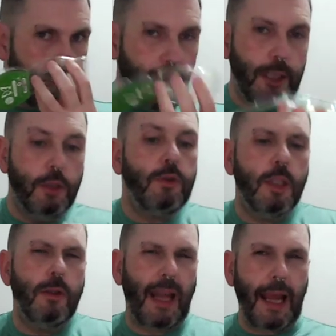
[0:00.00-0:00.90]
and you
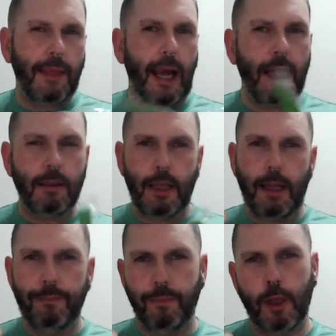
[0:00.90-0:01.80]
do get that
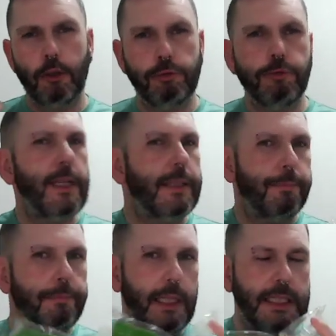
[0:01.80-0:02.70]
like
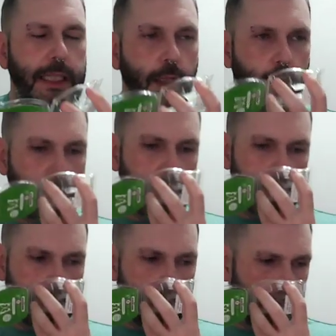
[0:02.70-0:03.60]
crisp minty note.
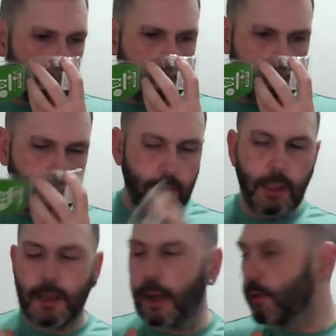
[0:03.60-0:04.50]

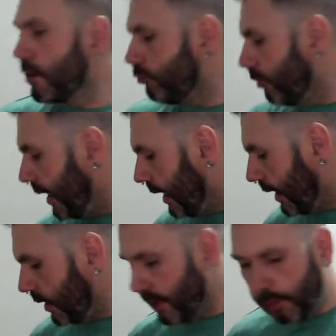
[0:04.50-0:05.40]
That's really a
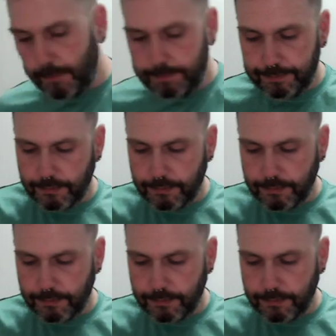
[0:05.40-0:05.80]
nice one.